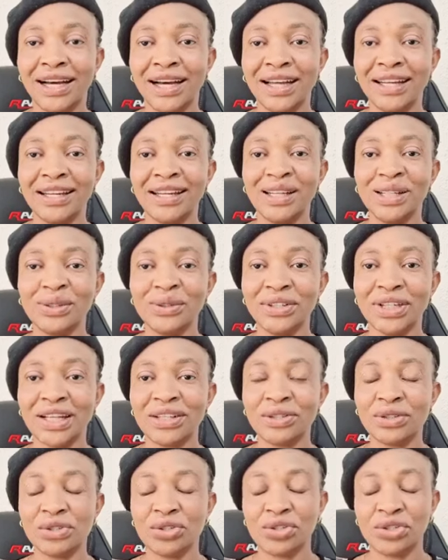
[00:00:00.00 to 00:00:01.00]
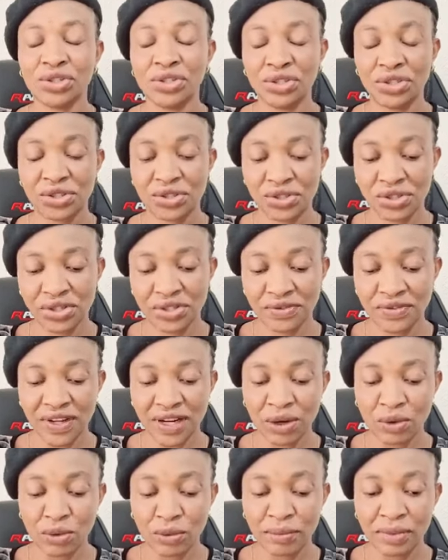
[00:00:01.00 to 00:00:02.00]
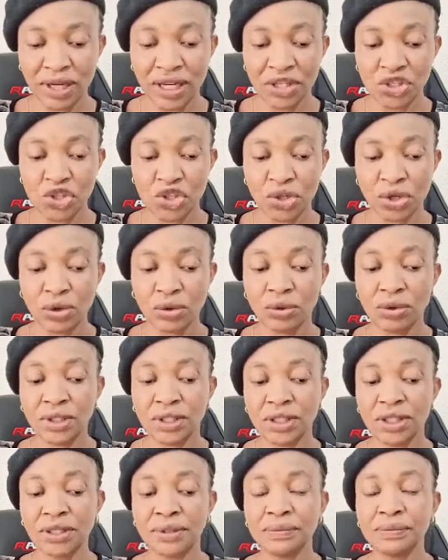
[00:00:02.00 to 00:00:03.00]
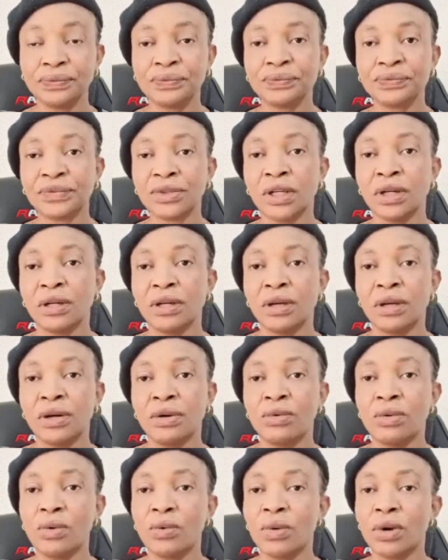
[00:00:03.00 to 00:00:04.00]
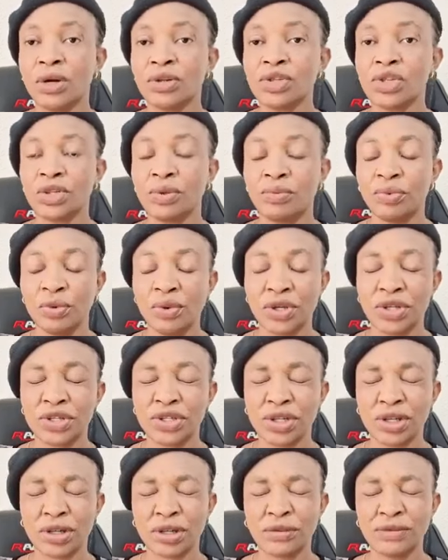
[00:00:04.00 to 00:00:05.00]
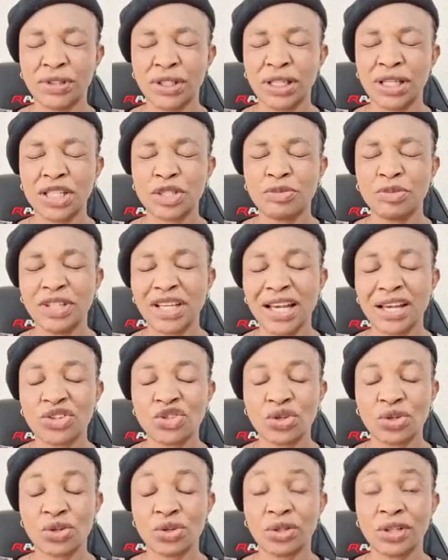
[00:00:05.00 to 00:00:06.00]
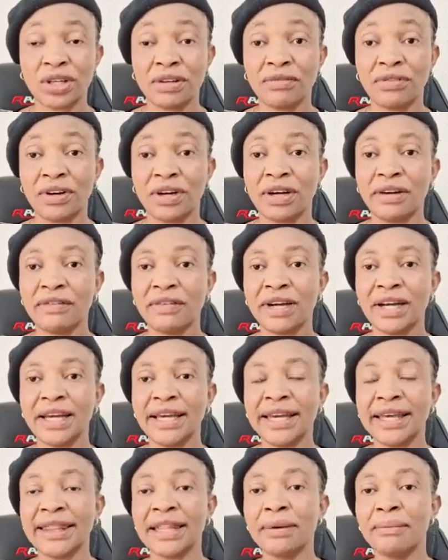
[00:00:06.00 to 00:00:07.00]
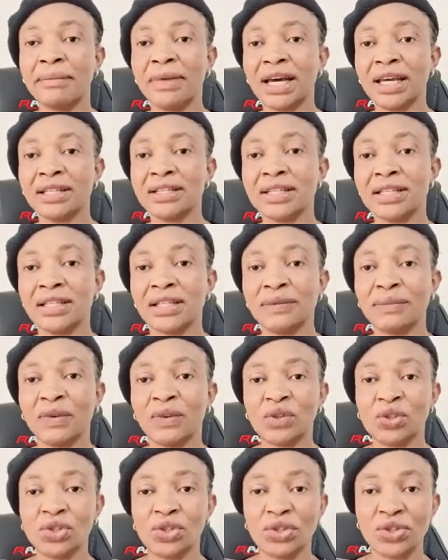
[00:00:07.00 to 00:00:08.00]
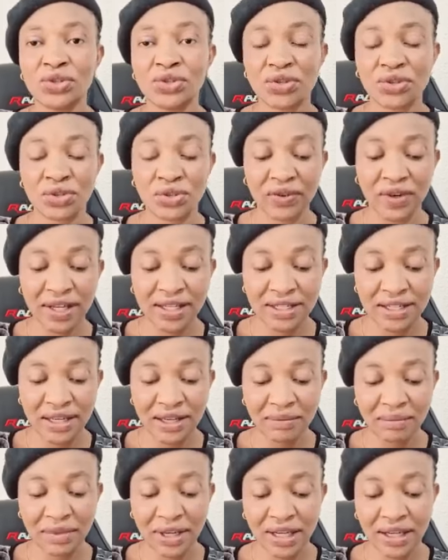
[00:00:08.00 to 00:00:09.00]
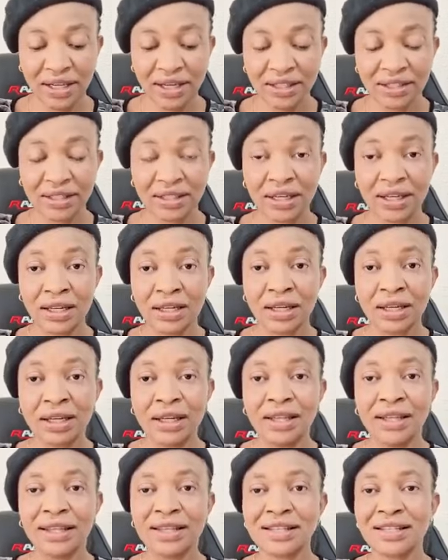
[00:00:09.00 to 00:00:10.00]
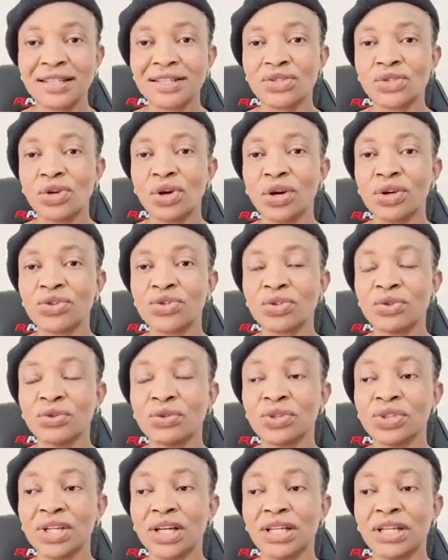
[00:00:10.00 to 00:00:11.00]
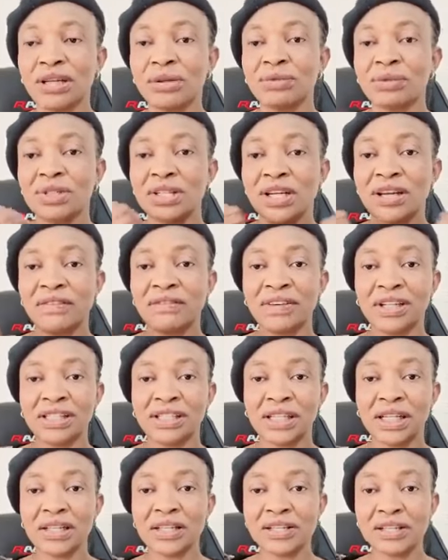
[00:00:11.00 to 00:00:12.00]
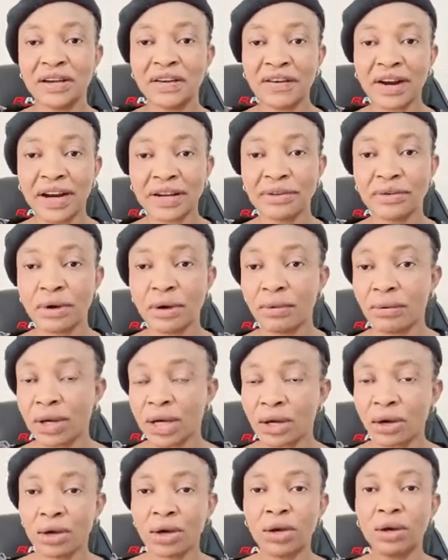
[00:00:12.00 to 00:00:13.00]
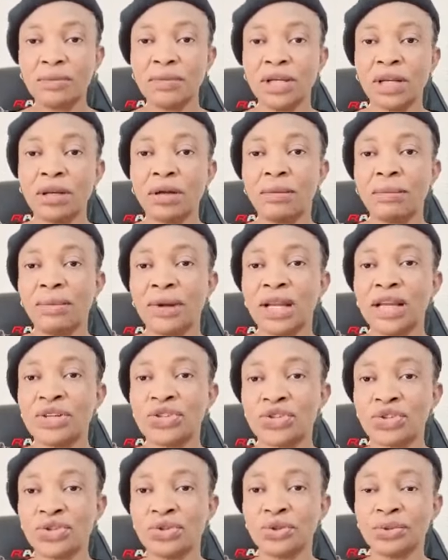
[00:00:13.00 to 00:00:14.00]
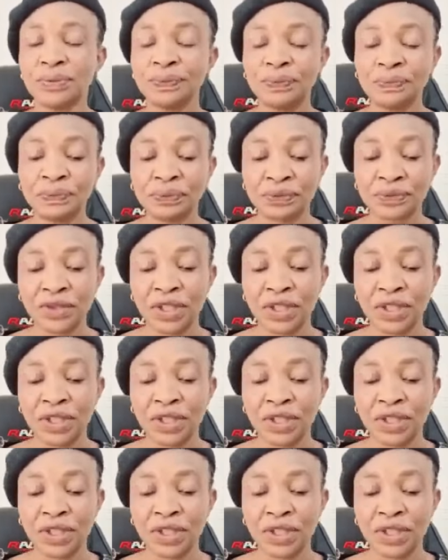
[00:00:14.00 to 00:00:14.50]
Hallelujah to Jesus. Father, we bless your holy name. We worship you, Ancient of Days. Be exalted forever in the mighty name of Jesus Christ. Amen. This is God's Own Channel with Evangelist Sarah. You are welcome. The Lord bless you.